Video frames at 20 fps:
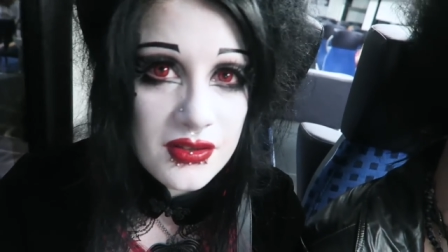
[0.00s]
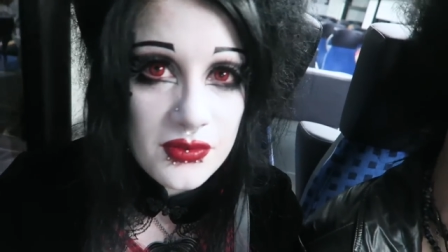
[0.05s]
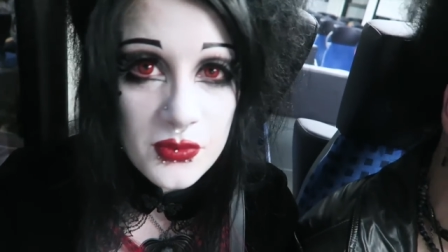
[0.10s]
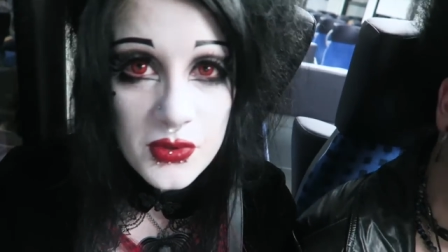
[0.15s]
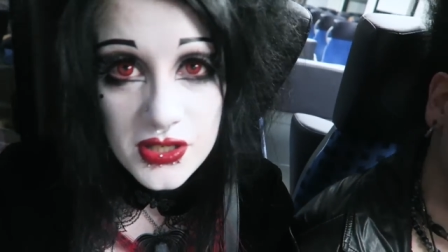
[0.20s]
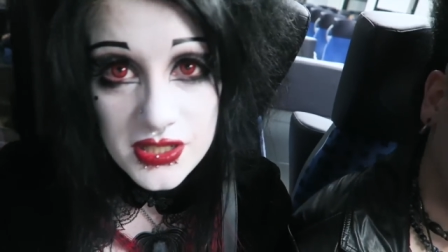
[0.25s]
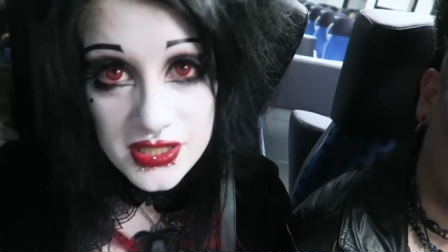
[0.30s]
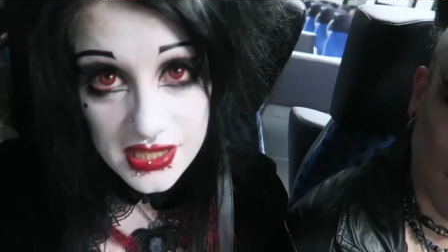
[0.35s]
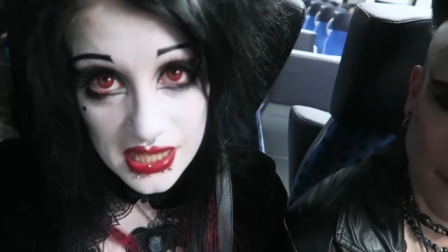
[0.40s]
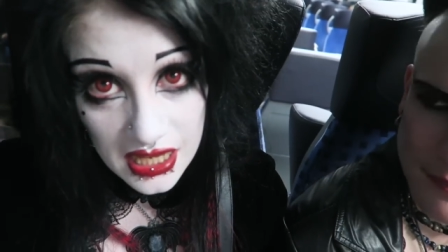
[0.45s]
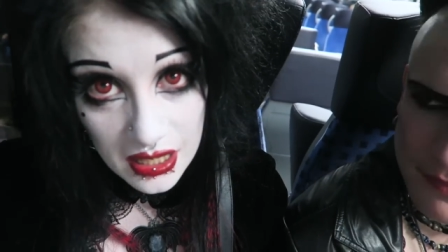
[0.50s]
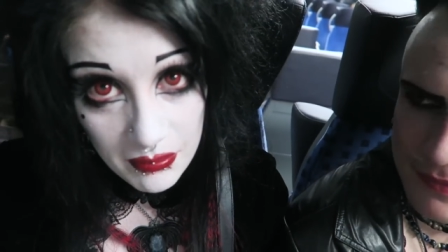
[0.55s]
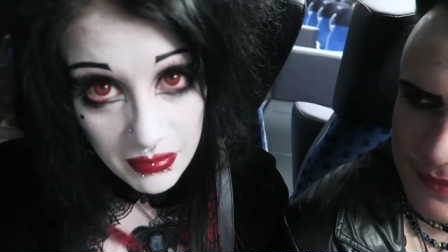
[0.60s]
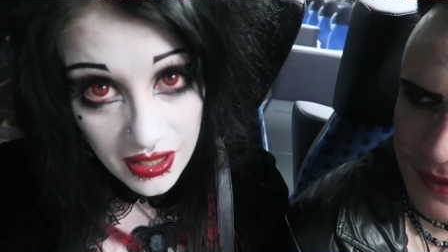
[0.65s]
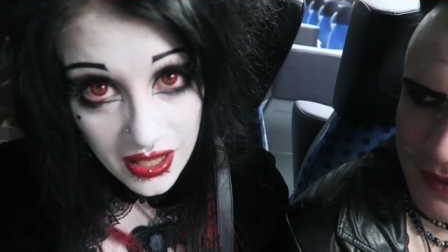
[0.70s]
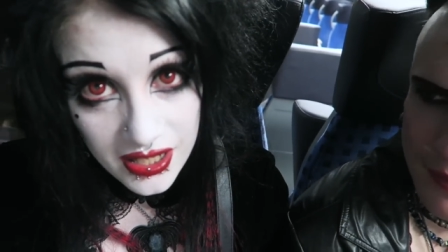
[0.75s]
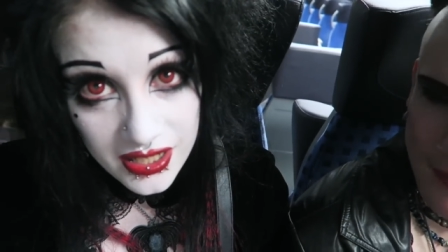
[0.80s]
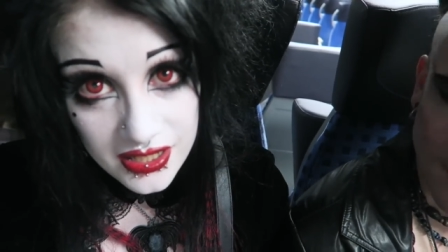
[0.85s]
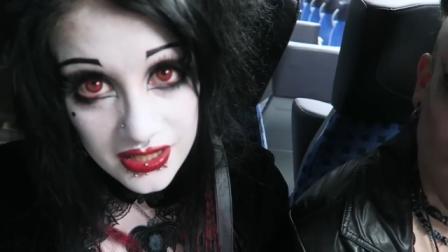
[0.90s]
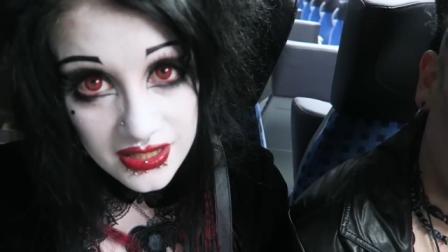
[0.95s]
the, worst thing
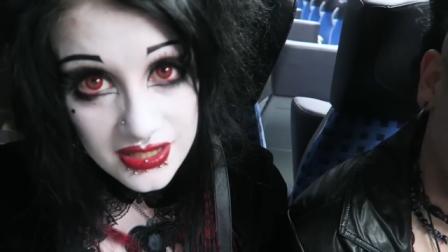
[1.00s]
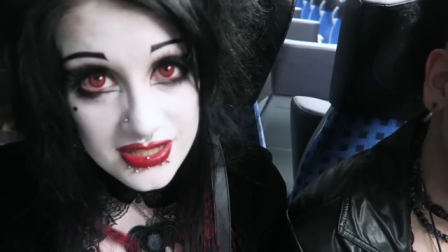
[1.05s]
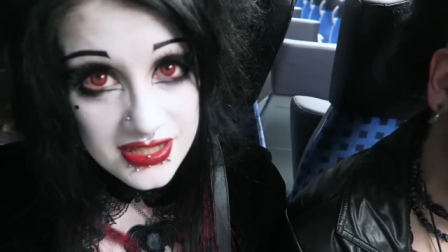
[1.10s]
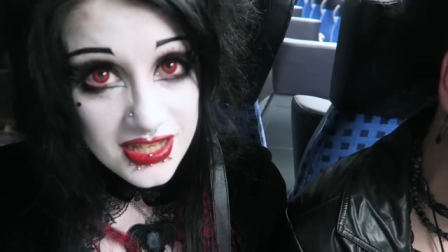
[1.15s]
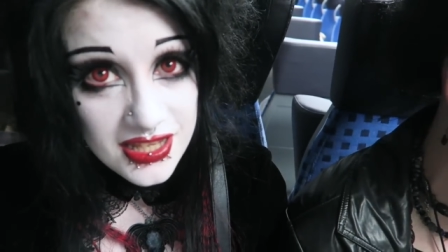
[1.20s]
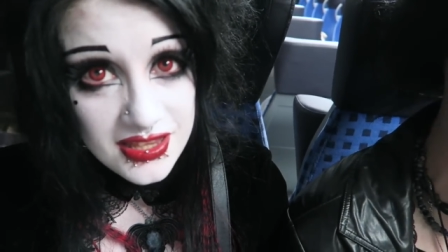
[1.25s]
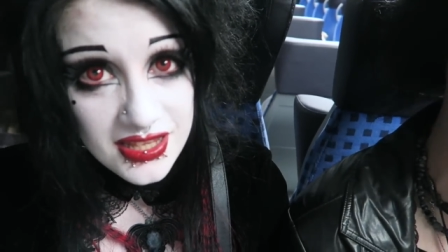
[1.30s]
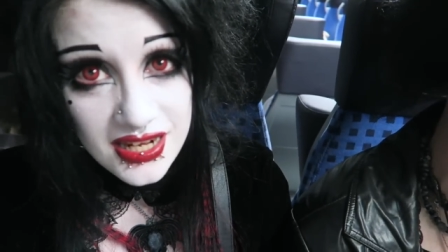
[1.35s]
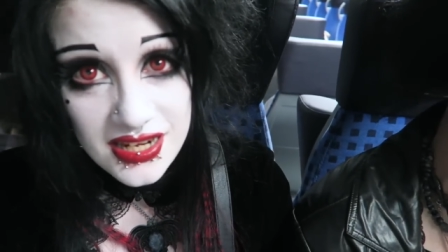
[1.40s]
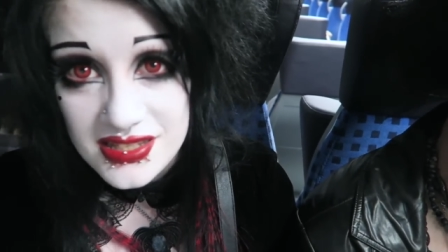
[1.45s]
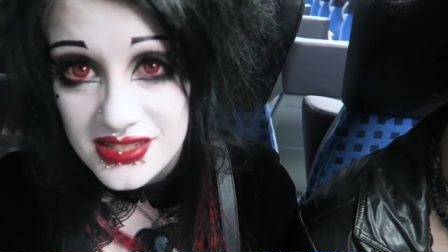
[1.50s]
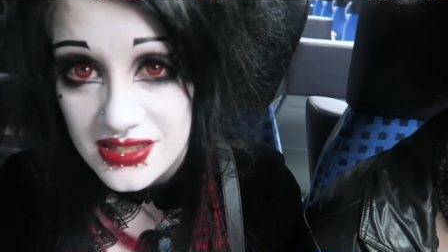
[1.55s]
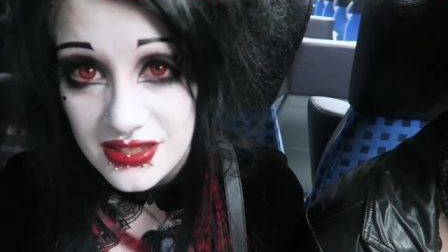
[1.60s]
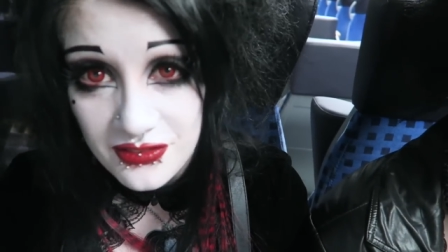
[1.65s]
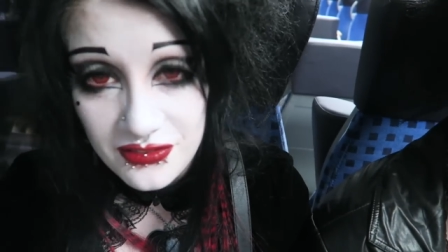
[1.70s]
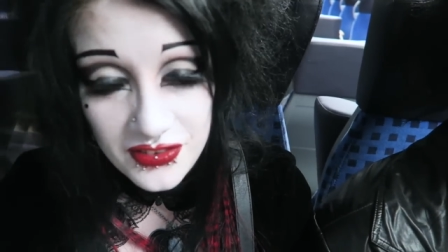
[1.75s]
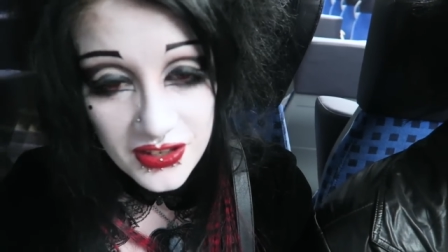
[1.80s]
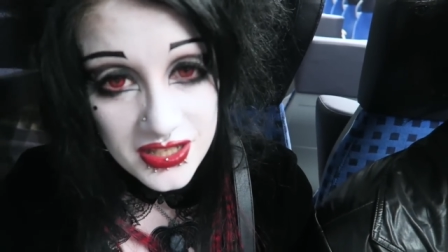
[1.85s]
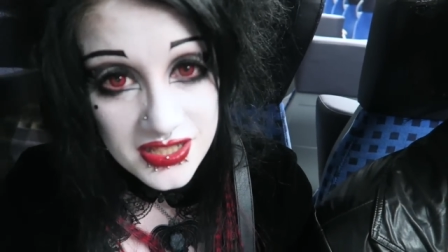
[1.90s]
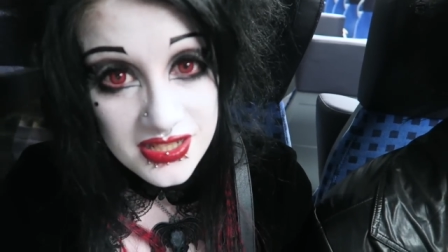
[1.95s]
about it is that that isn't
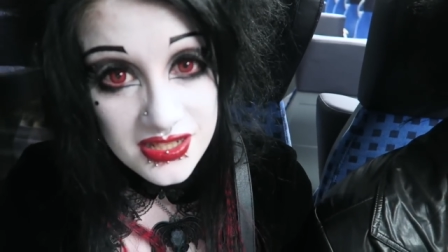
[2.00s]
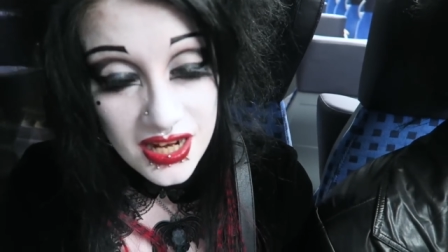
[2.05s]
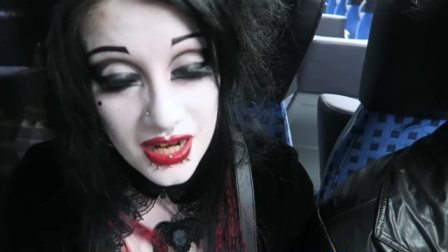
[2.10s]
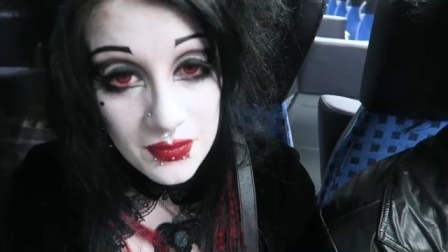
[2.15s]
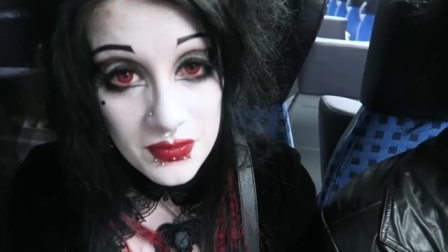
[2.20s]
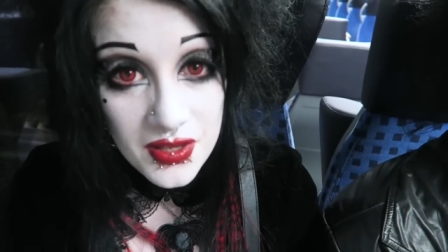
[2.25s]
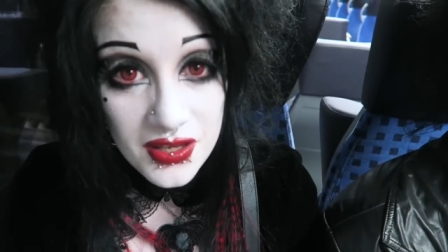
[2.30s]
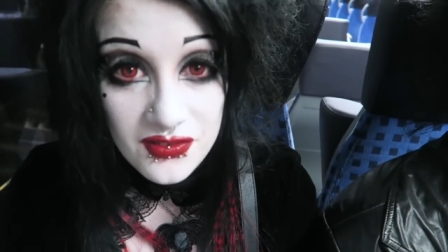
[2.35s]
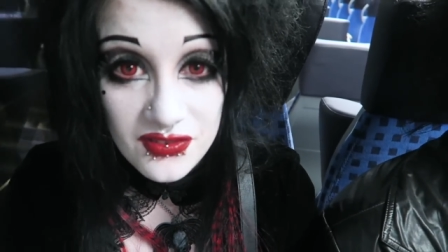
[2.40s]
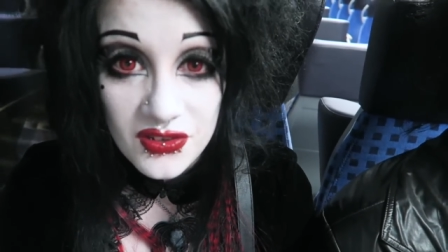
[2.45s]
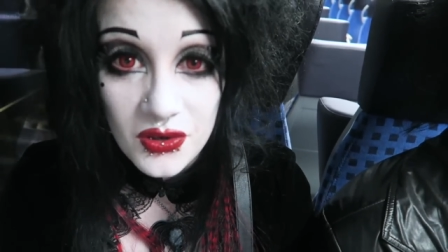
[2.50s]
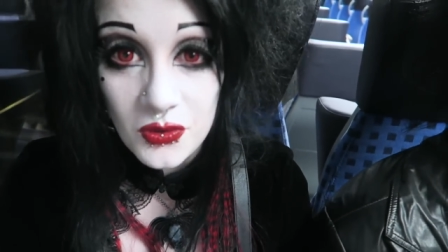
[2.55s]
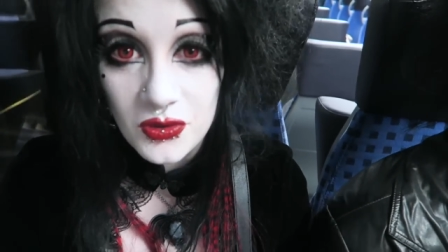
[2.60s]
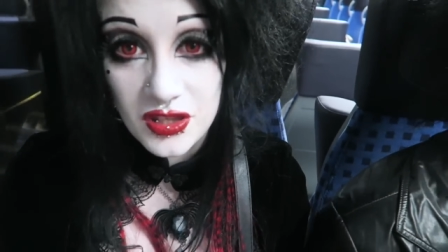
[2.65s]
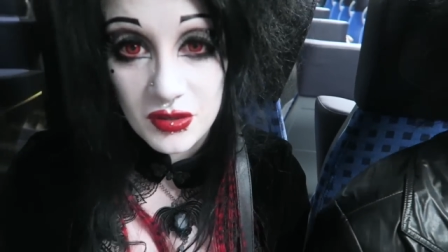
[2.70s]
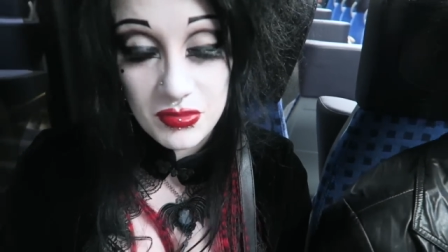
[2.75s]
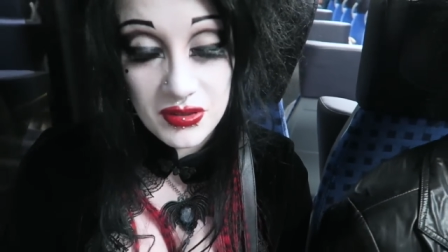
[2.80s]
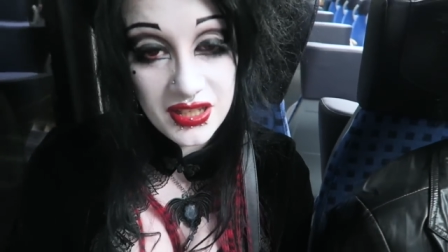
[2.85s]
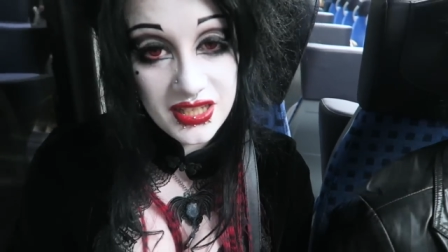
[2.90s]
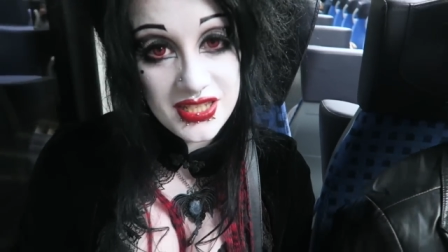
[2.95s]
the first time they've
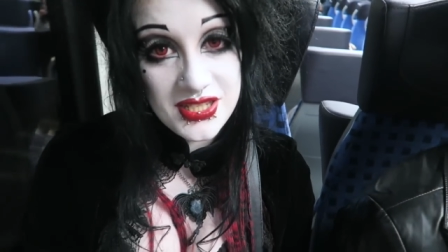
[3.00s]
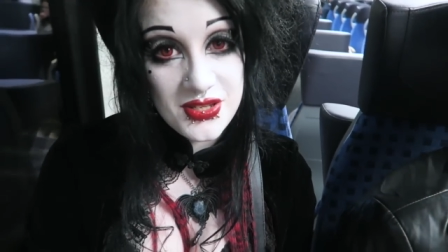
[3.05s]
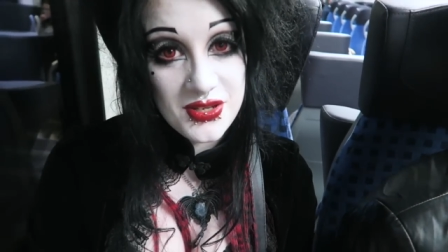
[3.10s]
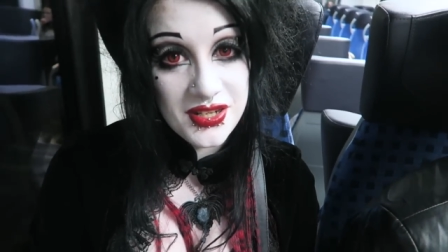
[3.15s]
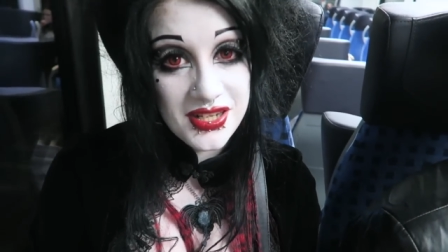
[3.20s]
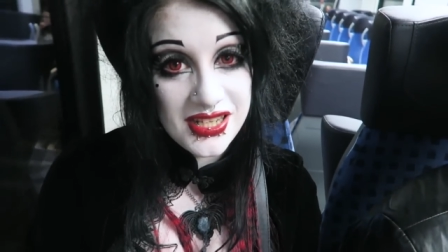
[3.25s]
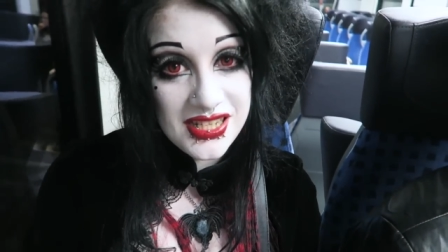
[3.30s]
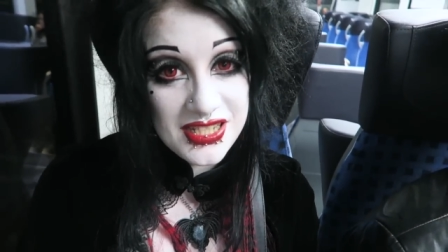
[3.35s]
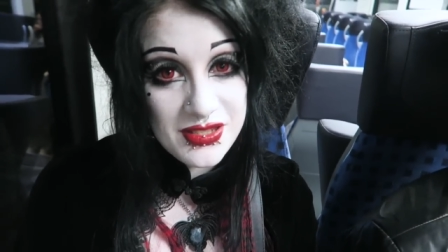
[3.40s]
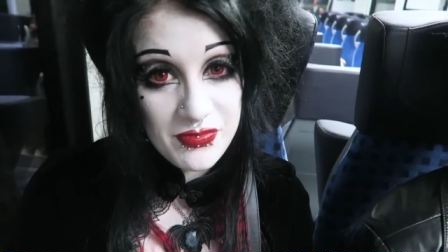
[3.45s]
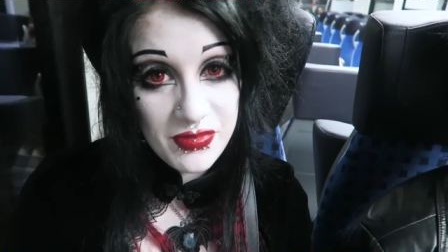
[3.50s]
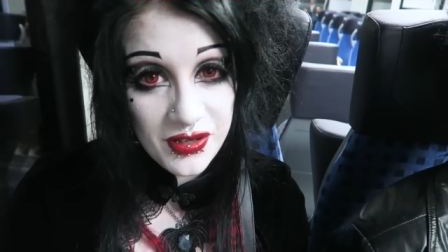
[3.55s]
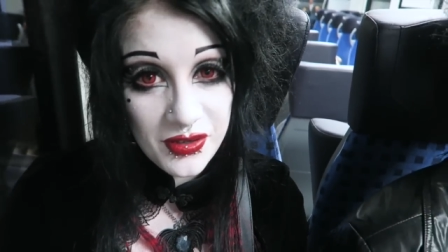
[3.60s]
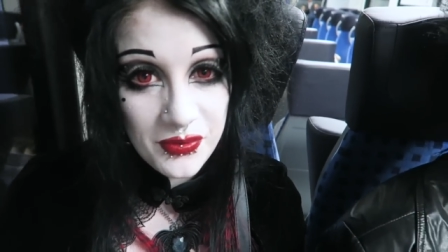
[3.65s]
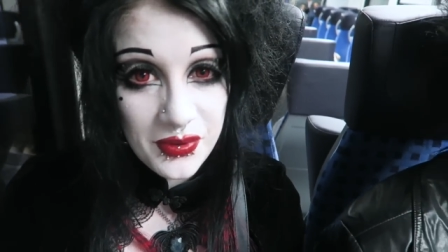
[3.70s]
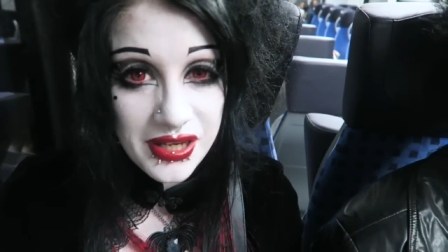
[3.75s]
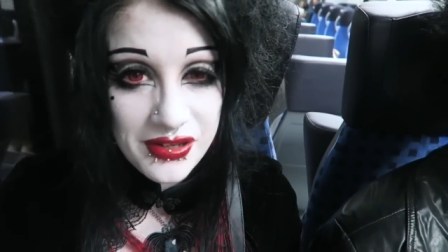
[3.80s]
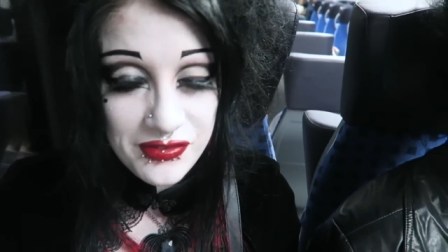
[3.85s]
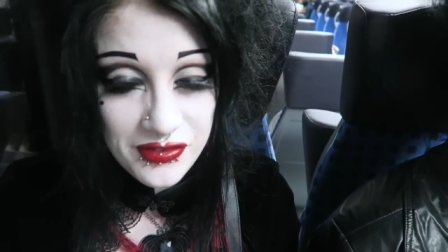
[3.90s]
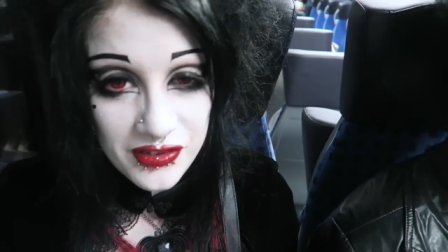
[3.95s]
called the police on us,
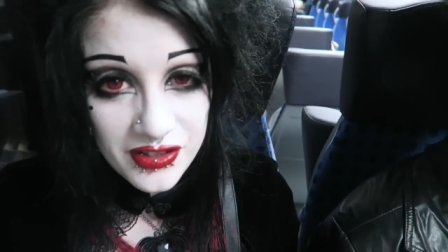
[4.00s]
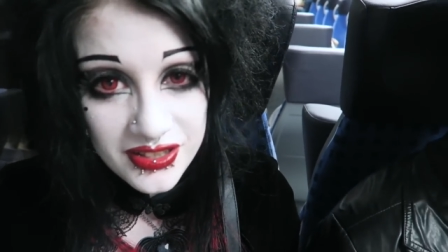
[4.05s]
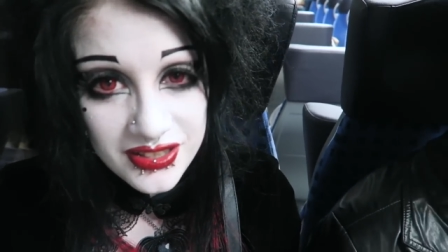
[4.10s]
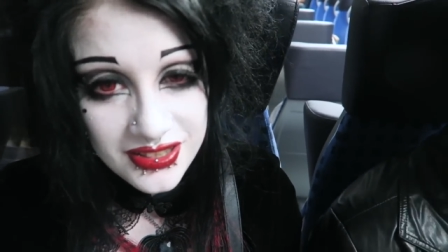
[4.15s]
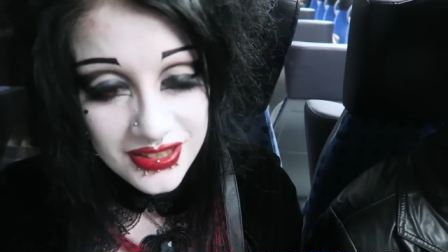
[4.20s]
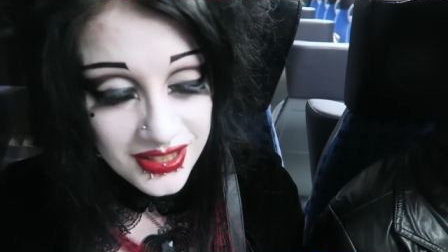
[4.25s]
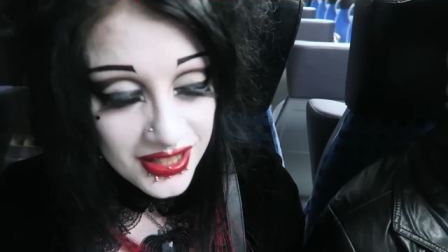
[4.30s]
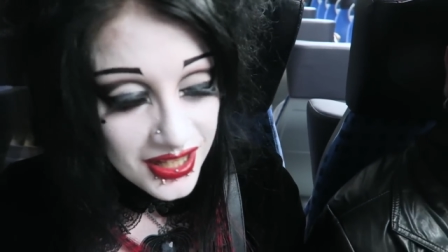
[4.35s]
but wait for it,